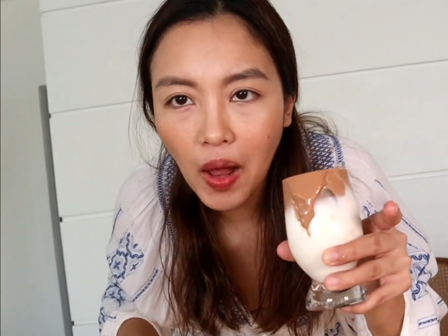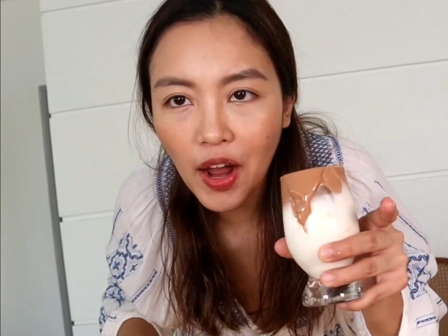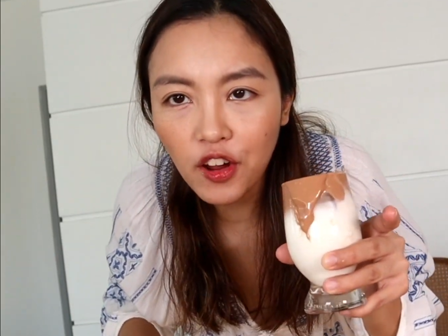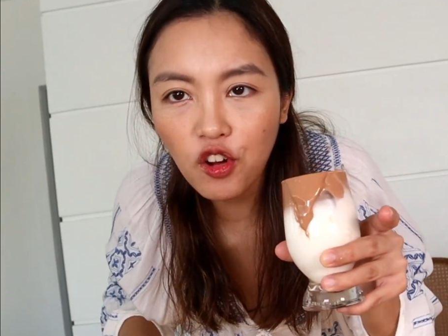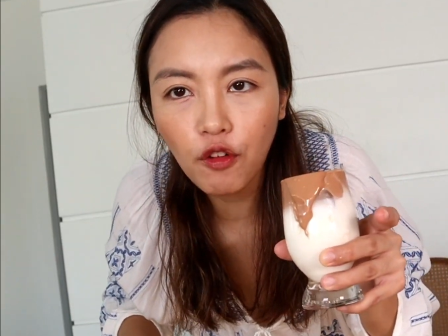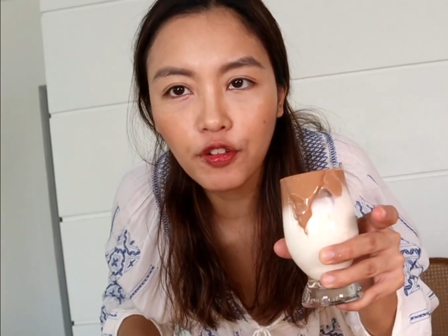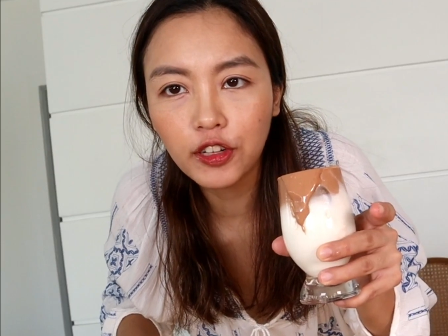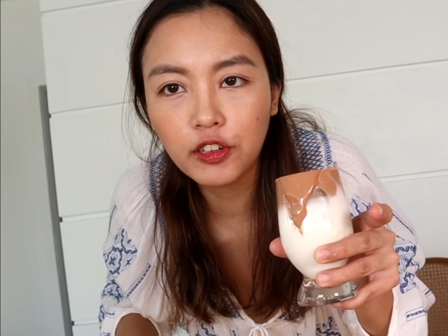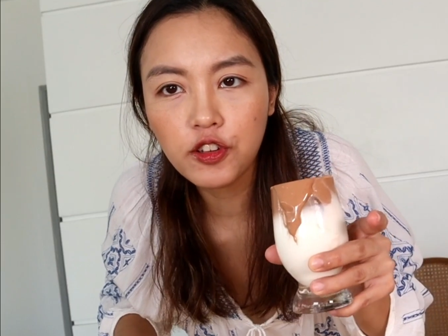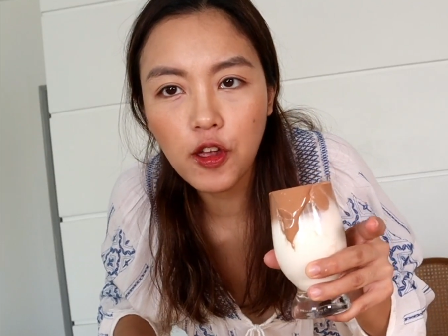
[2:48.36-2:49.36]
I can
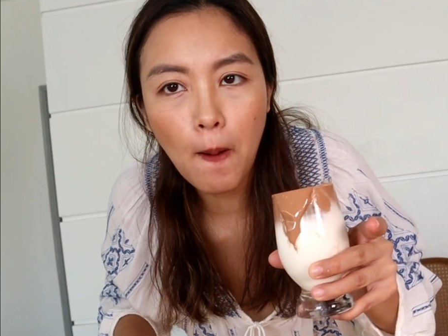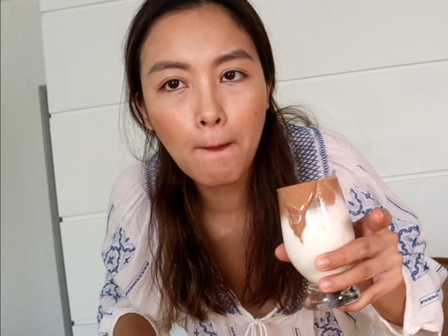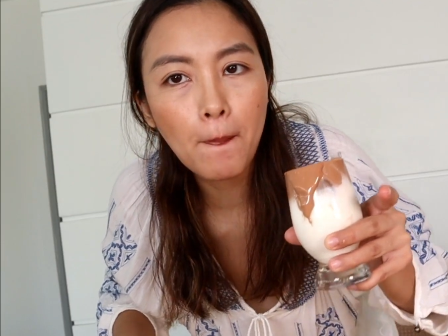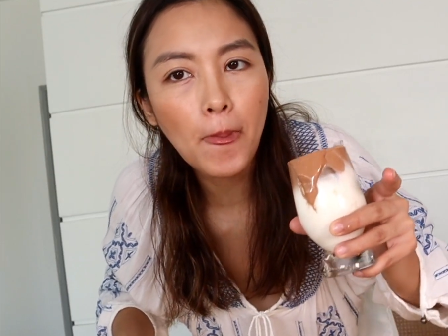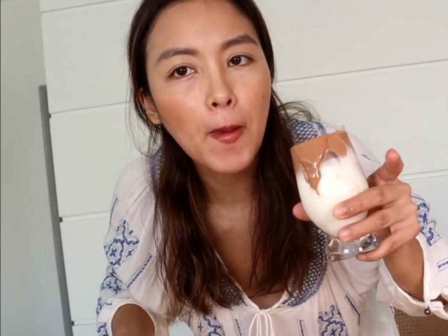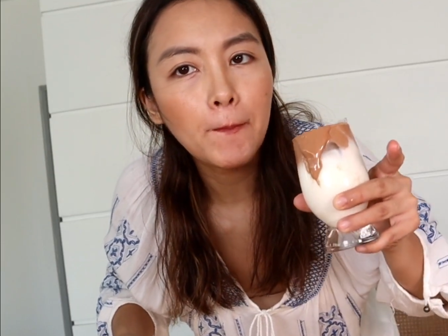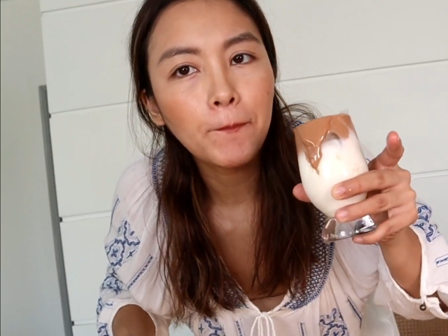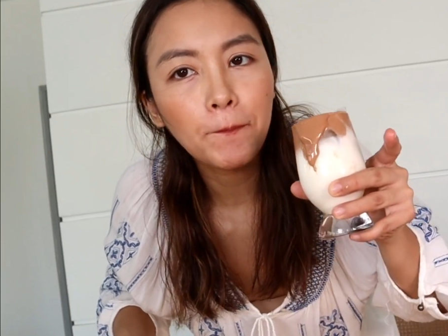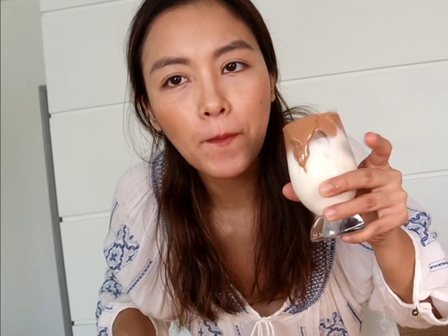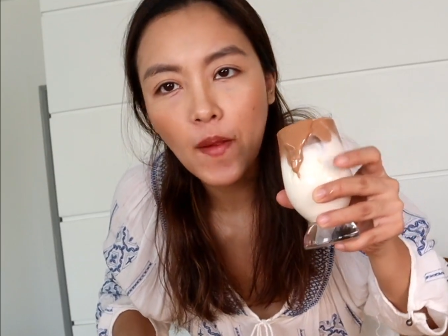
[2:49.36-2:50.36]
confidently say
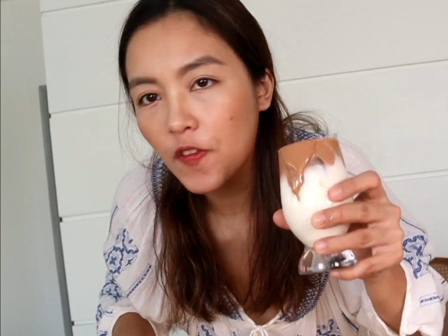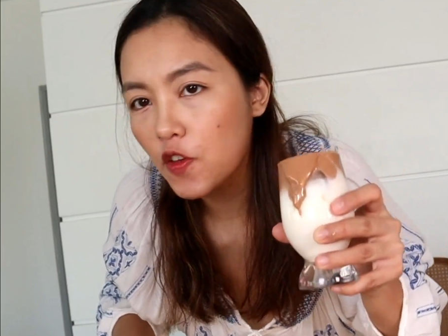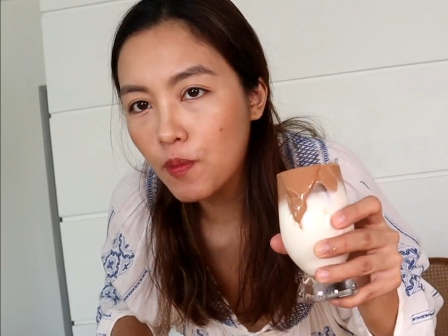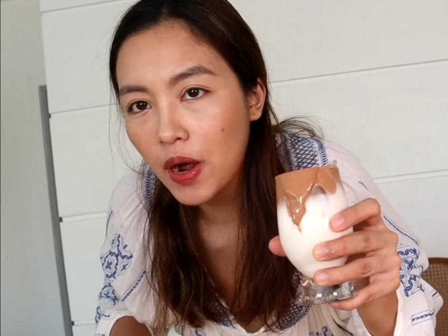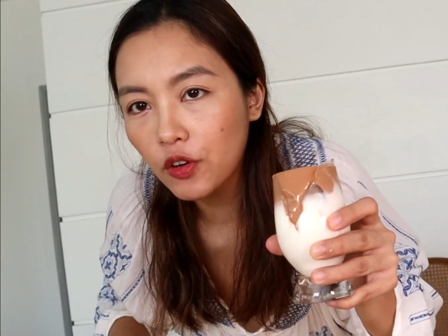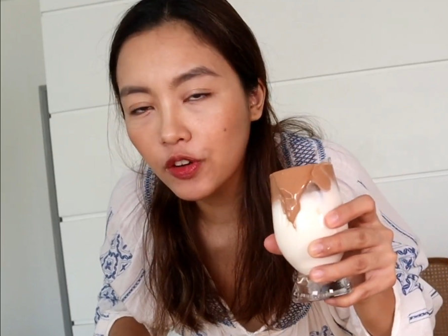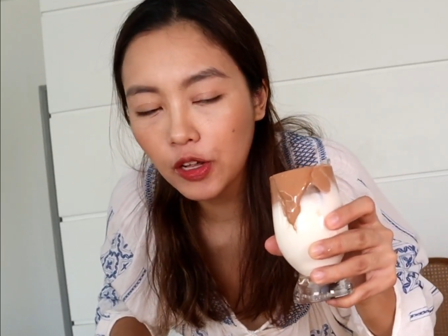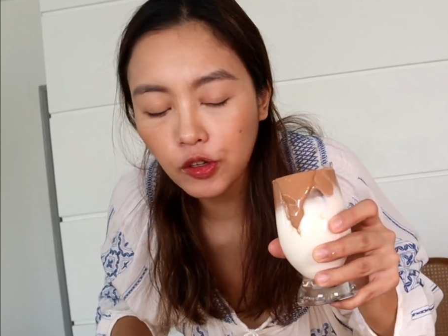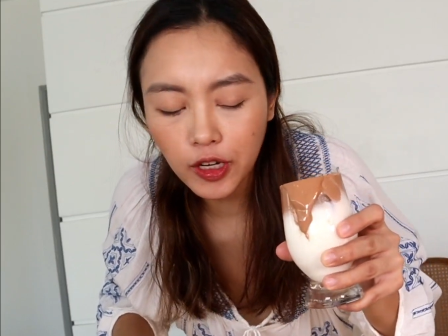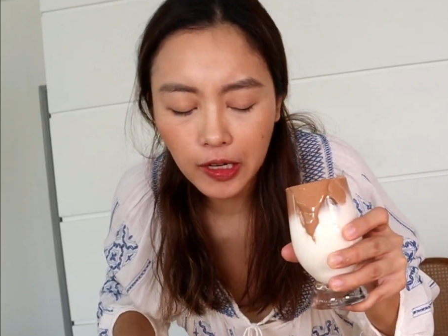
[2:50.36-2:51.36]
this MILO
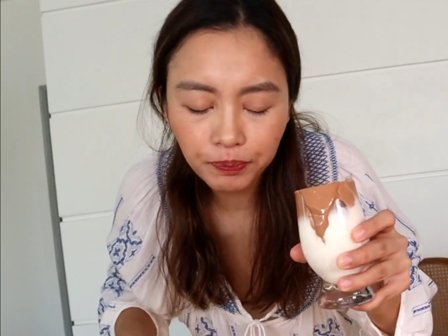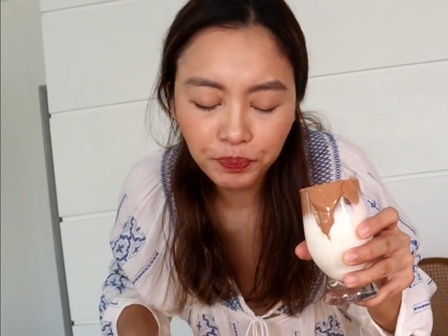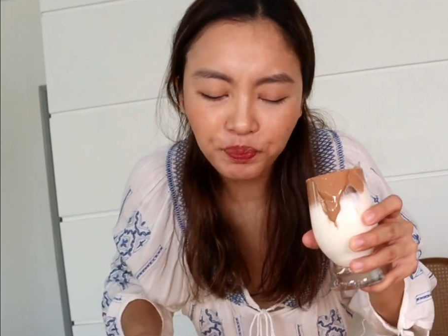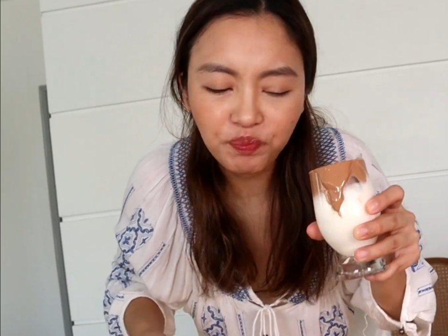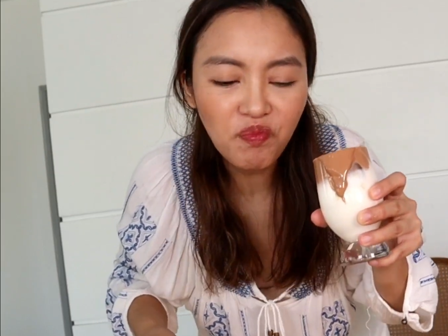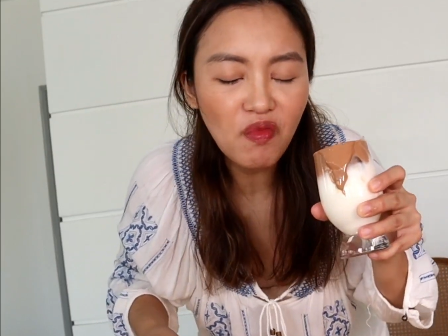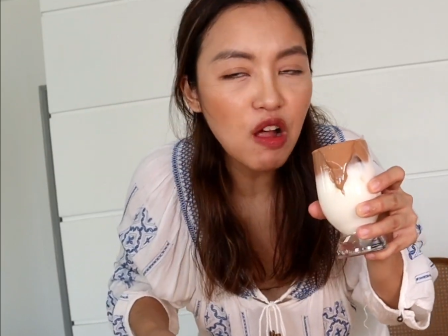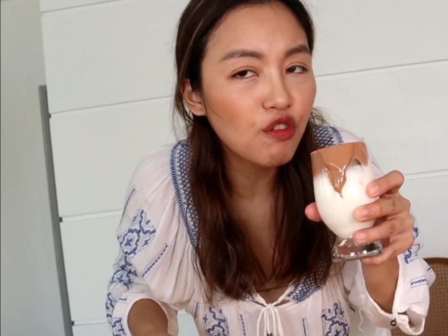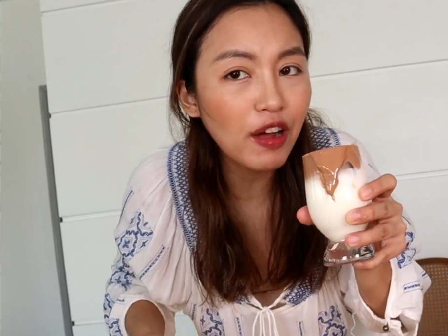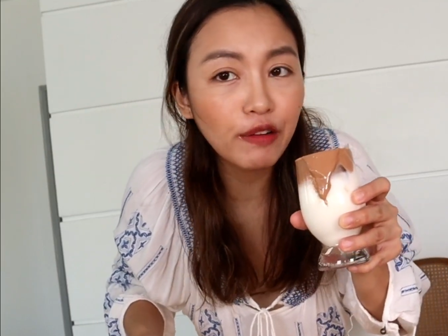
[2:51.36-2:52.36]
Dalgona,
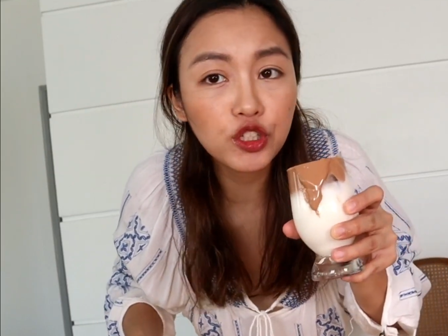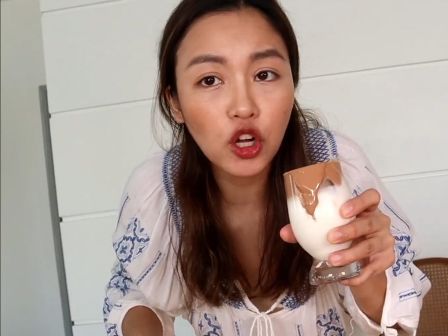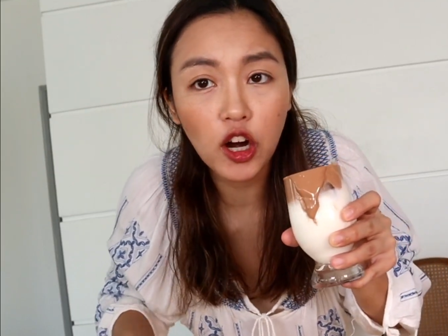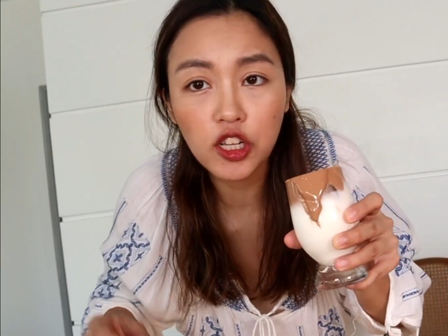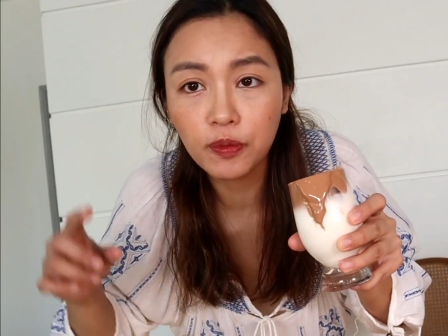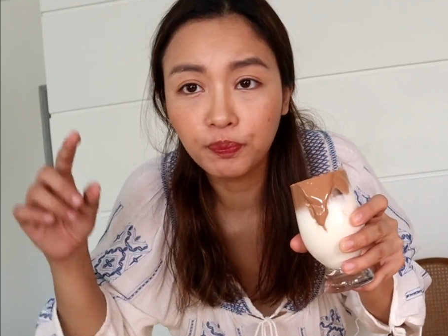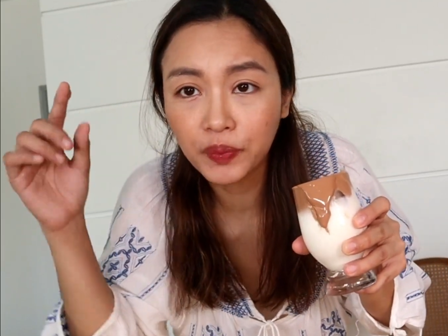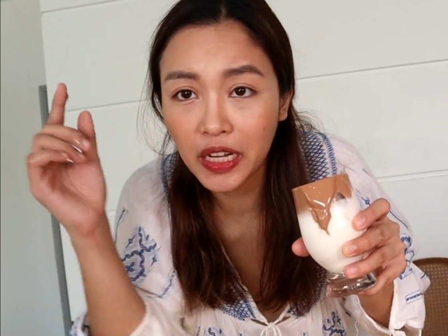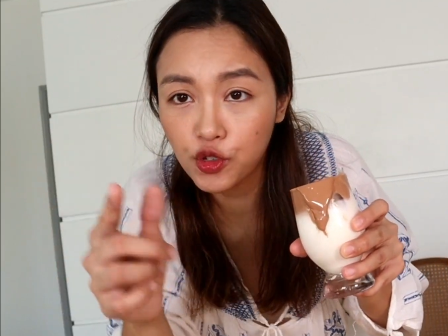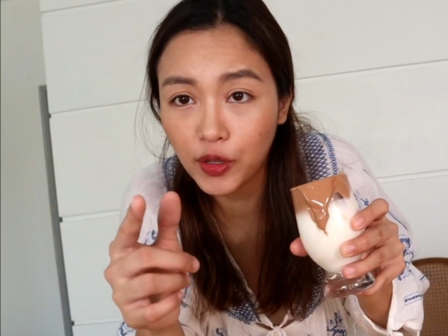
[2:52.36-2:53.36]
5 stars.
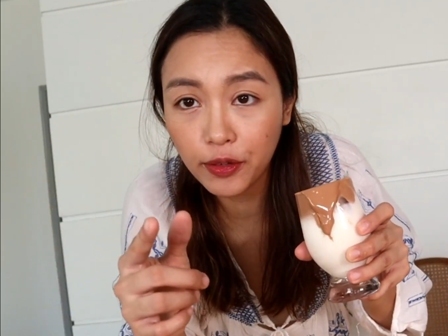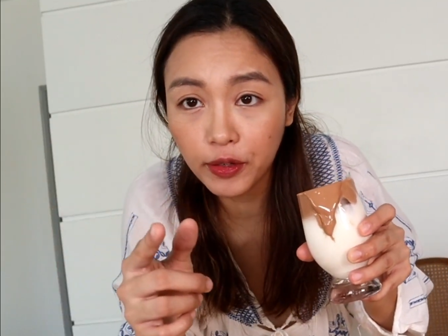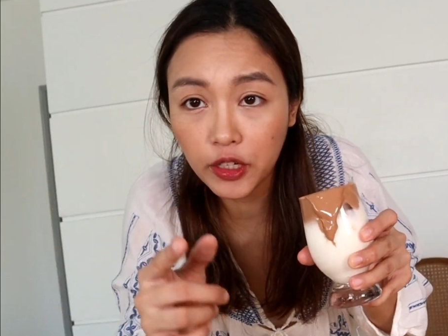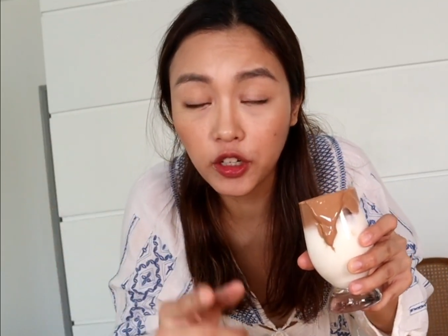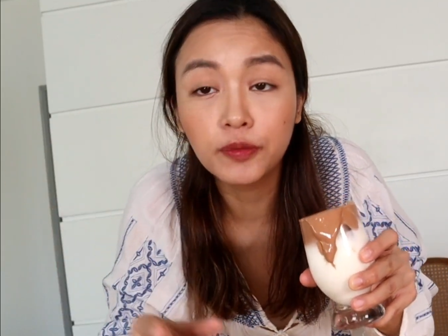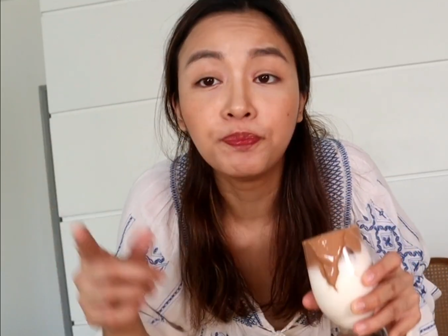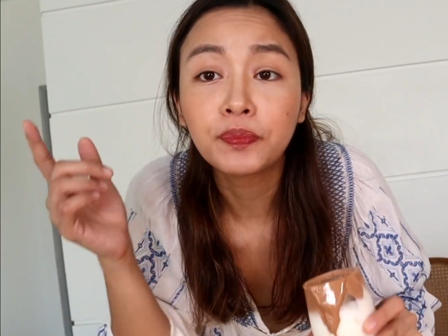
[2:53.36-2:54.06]
It's really, really good.